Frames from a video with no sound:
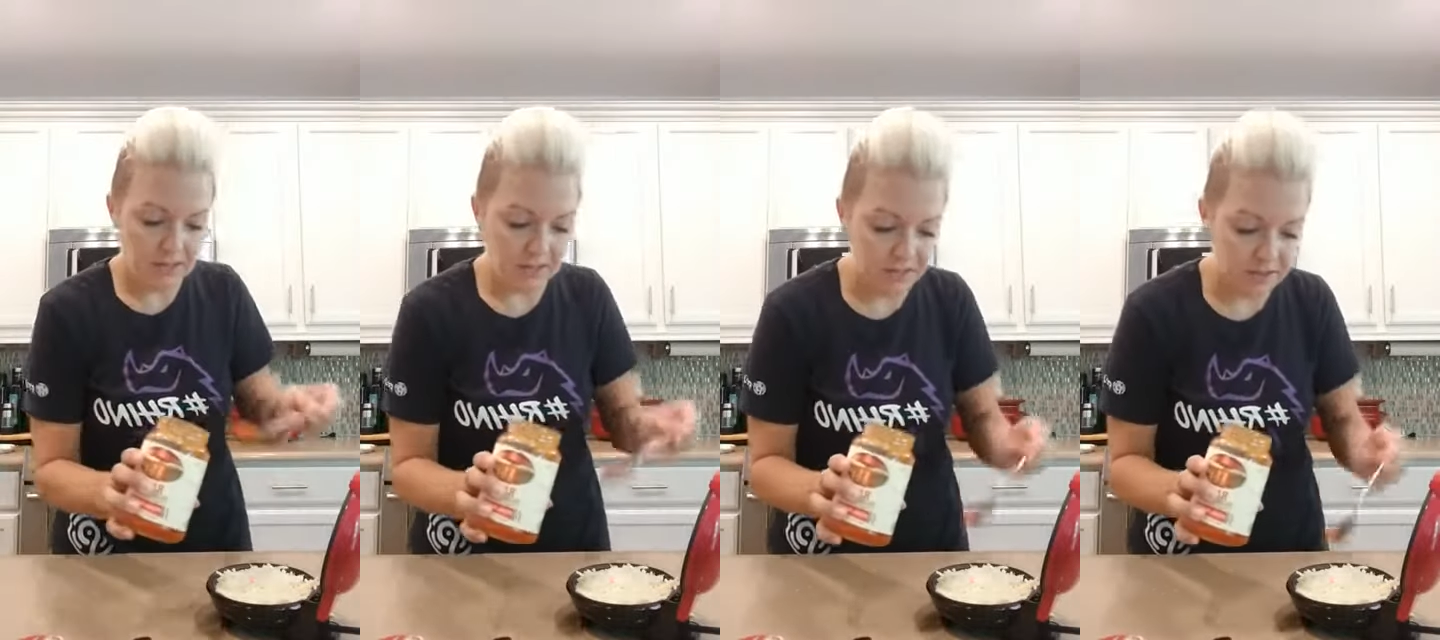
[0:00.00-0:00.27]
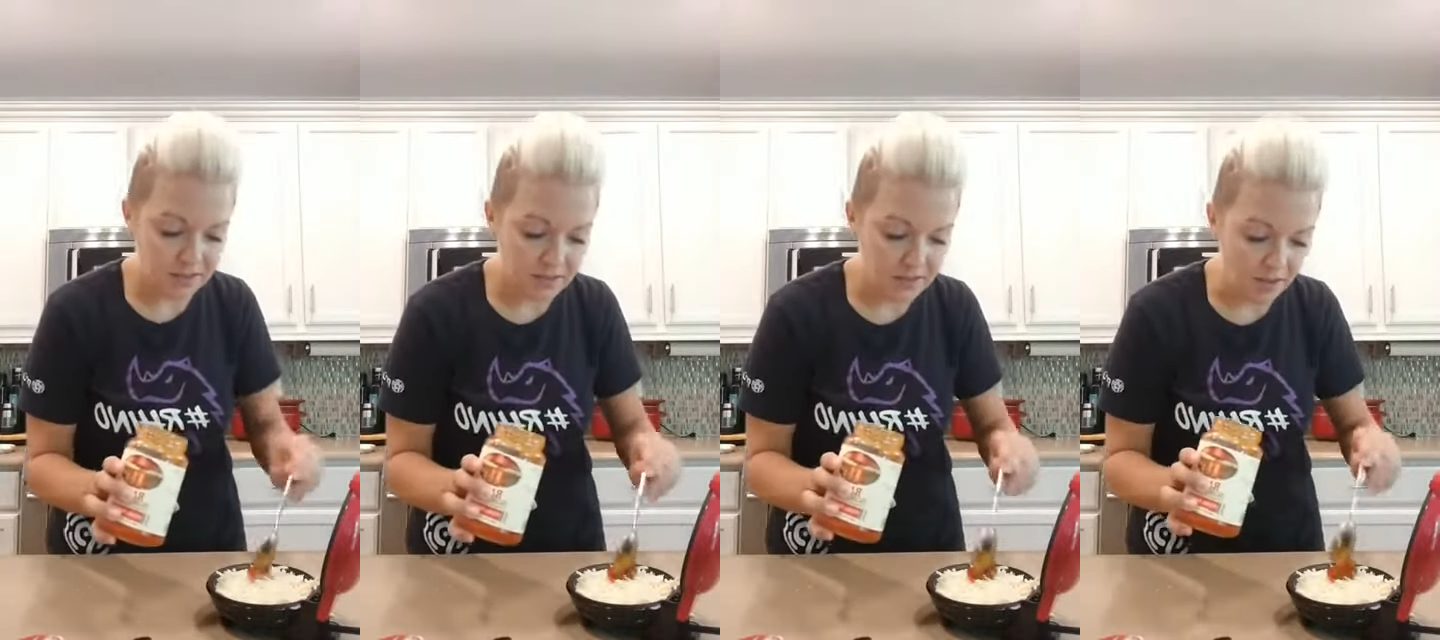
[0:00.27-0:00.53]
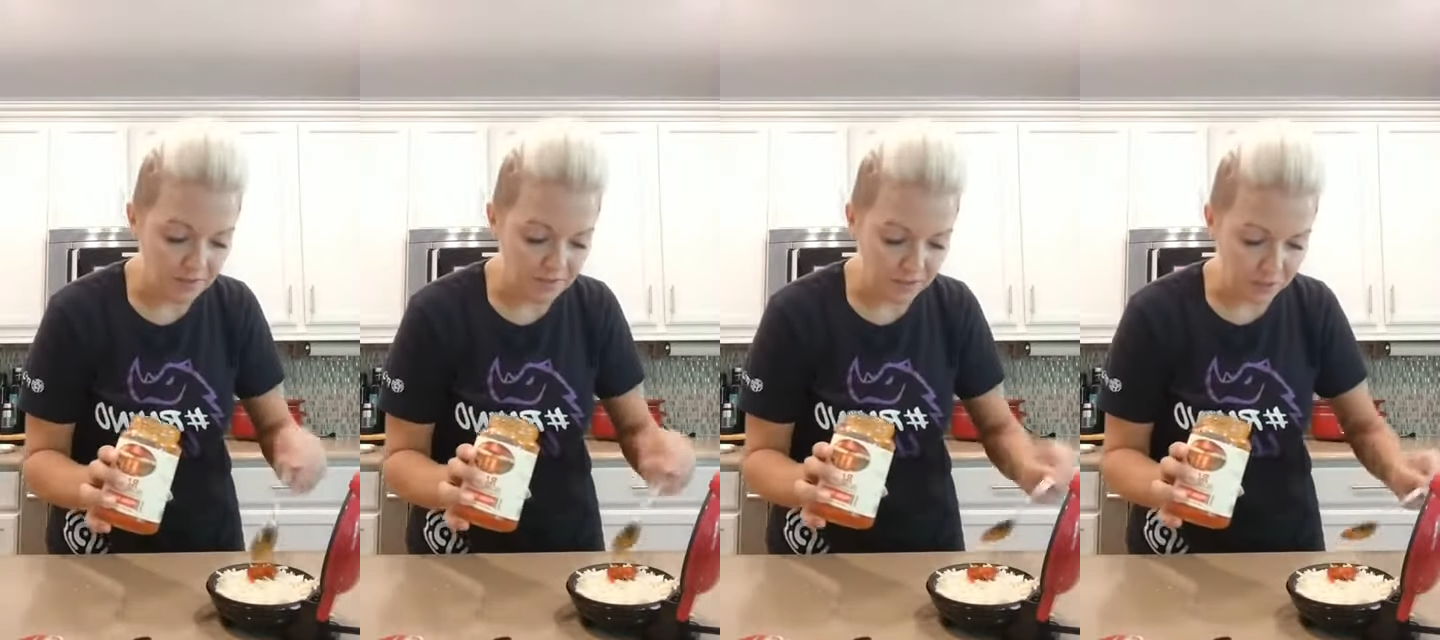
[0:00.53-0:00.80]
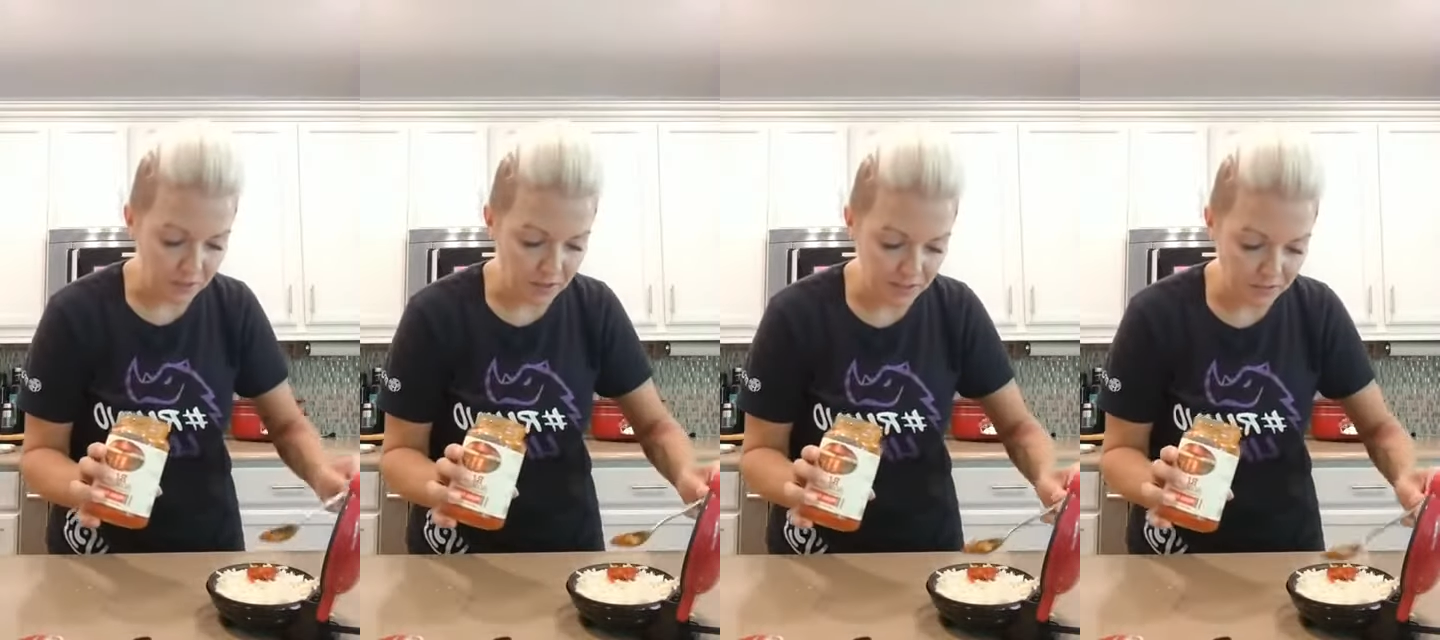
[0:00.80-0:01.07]
to stuff it
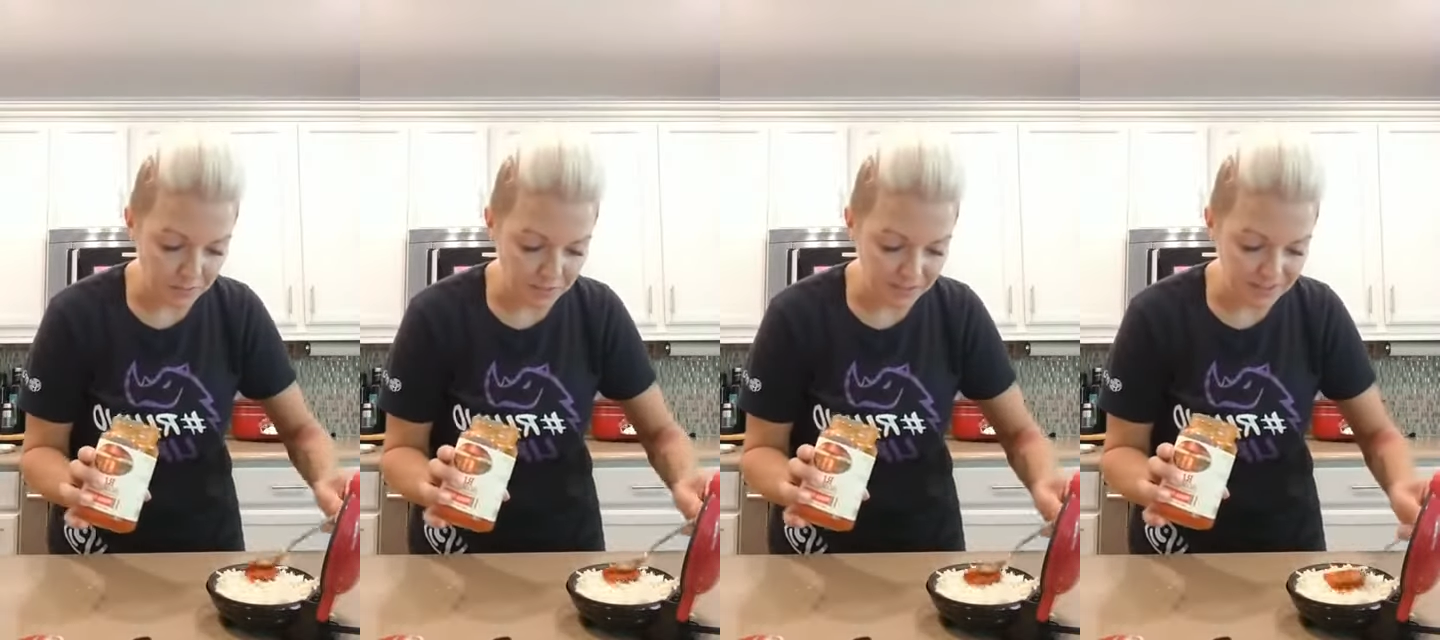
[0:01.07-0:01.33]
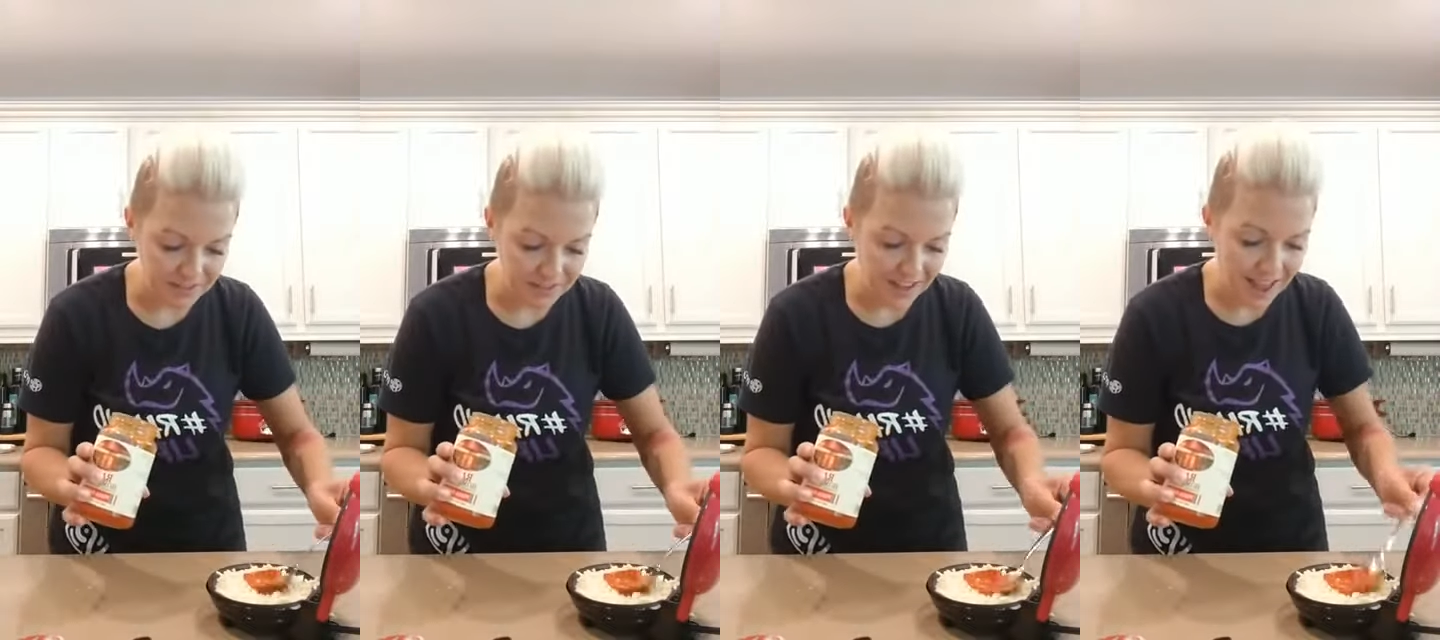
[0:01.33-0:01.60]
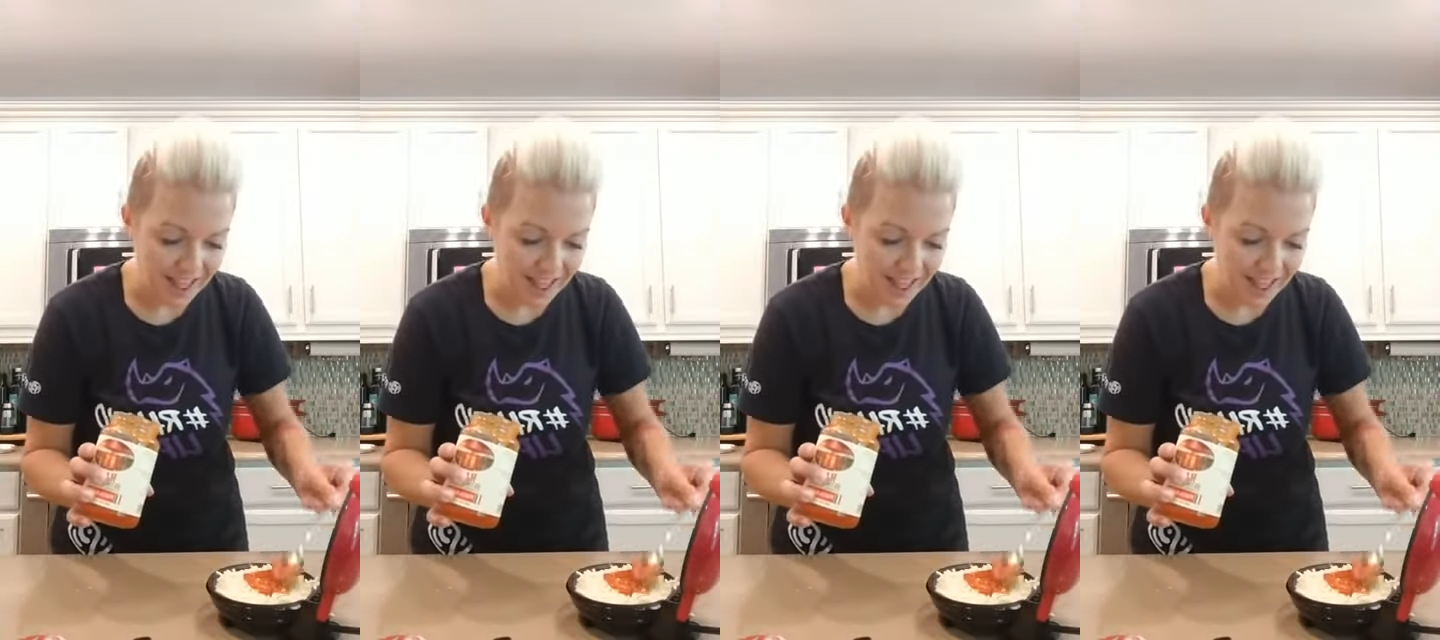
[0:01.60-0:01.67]
with, because